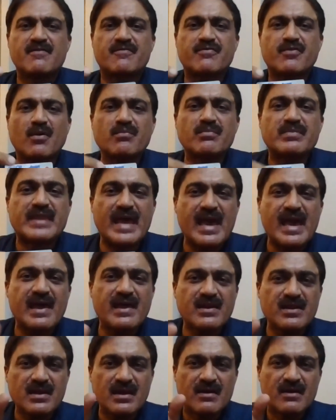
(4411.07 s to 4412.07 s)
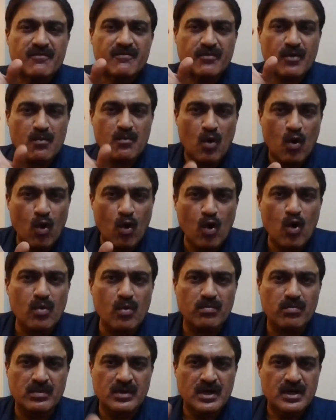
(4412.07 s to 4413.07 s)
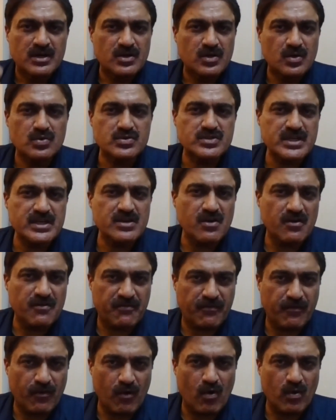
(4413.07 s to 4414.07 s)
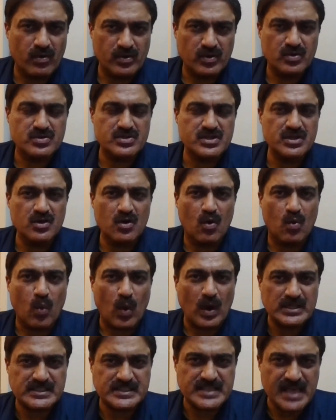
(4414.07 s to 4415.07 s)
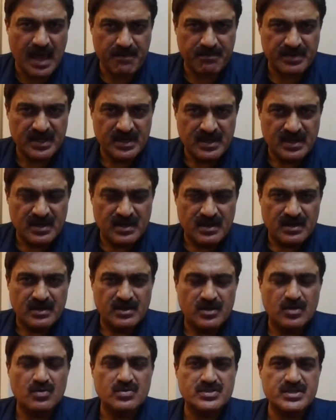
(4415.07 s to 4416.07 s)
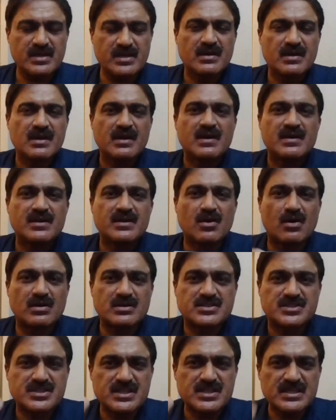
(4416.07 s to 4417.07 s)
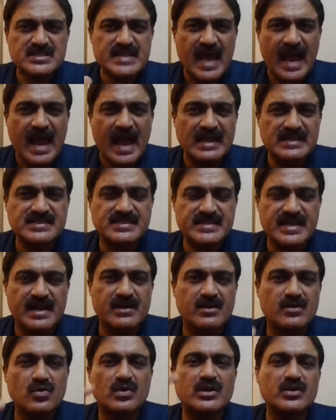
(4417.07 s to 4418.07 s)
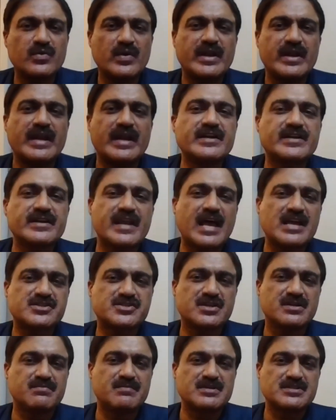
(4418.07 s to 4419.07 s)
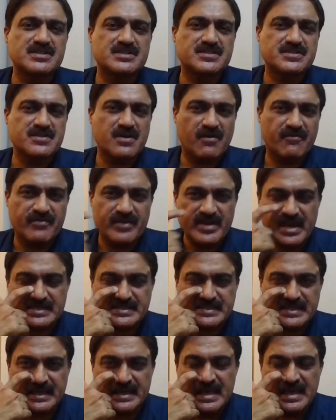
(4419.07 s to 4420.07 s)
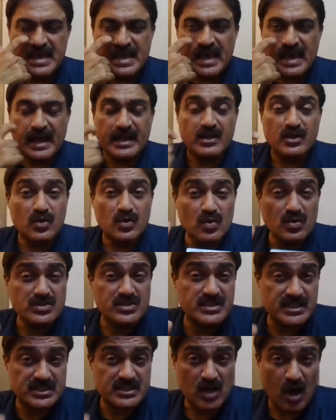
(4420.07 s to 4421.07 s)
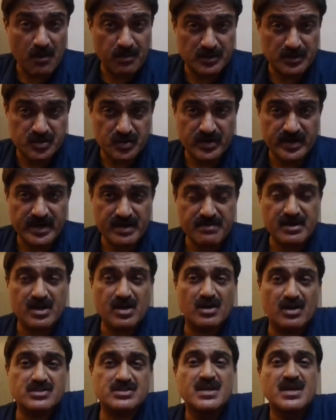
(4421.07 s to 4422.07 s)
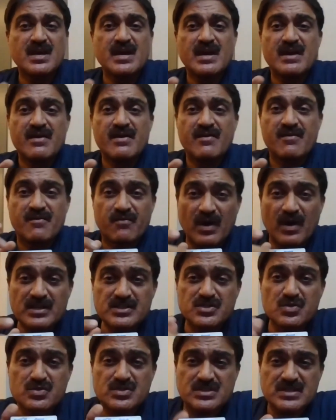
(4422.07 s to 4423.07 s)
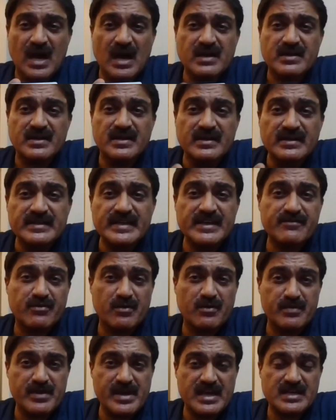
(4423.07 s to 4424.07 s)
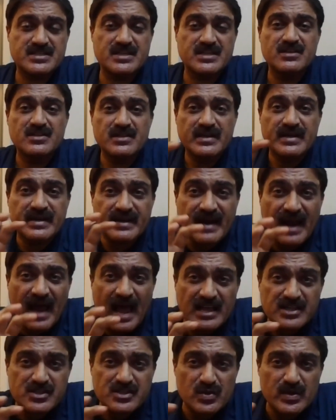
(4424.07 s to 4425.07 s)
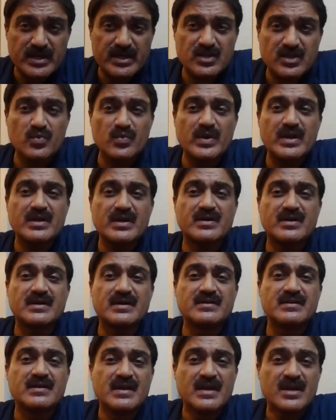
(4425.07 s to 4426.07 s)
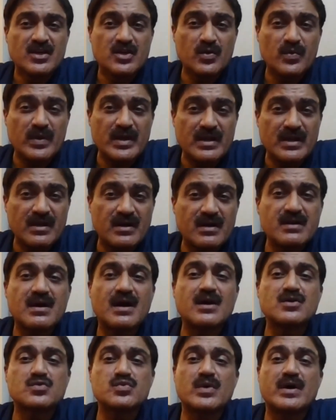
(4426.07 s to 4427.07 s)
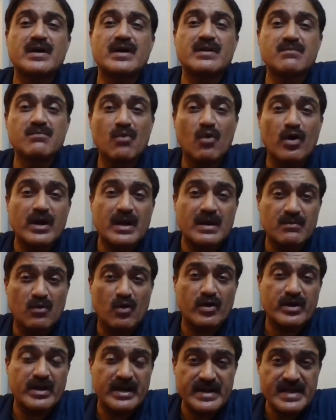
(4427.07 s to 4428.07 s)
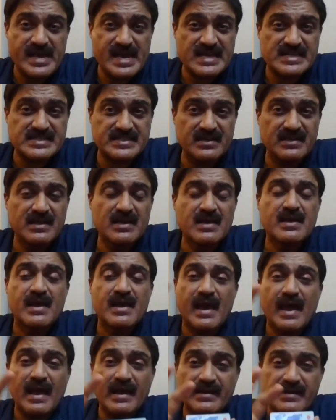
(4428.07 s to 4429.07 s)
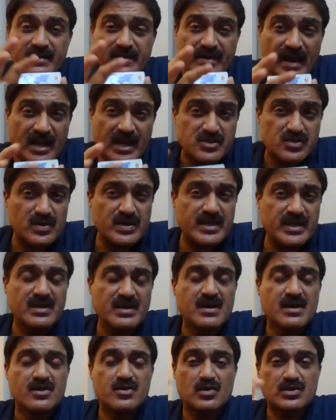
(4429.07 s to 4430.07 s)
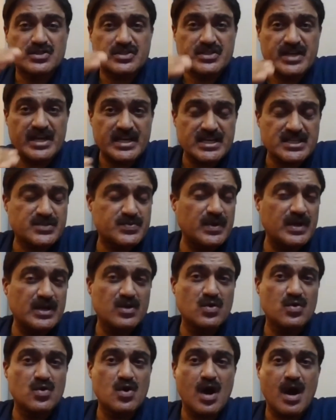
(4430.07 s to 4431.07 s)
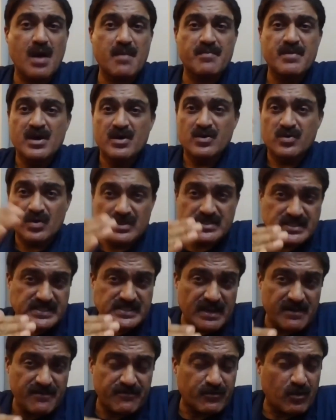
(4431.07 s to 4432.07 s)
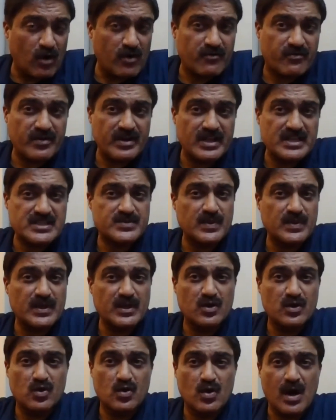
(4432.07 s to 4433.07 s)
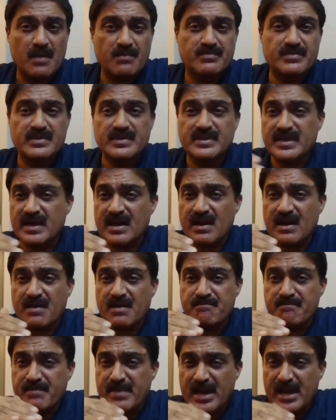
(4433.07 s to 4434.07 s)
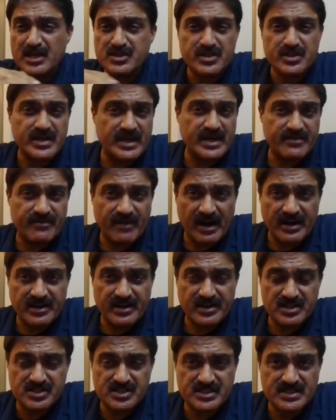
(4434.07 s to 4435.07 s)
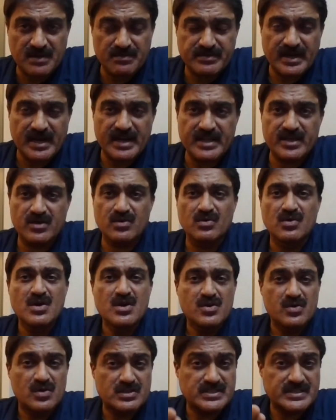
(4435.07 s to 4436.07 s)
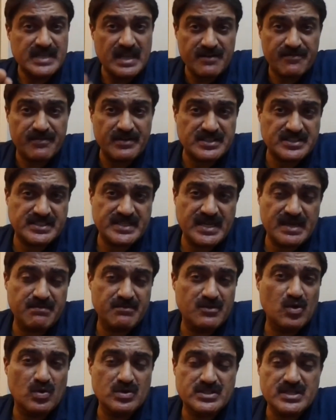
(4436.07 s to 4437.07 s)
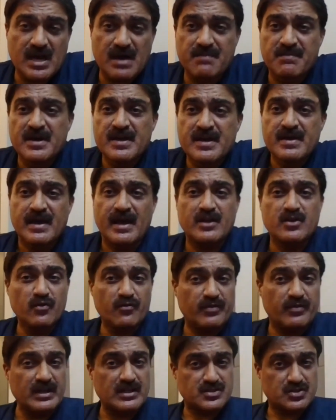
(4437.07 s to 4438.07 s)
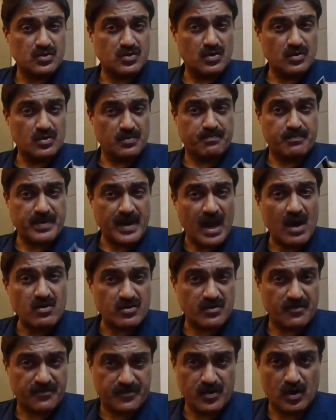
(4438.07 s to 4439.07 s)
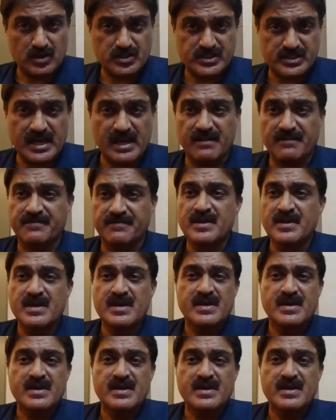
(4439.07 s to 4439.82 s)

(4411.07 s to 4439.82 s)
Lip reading: From there, from home, using your phone, using your WhatsApp, using your just handset, you can do an international business of DXN and use this opportunity, because once you start earning from DXN, gradually you will learn how to earn more and more in DXN, and gradually your status will go up, your self-confidence will go up. There are major advantages, I'm telling you. Your self-esteem goes up and you feel so proud of yourself.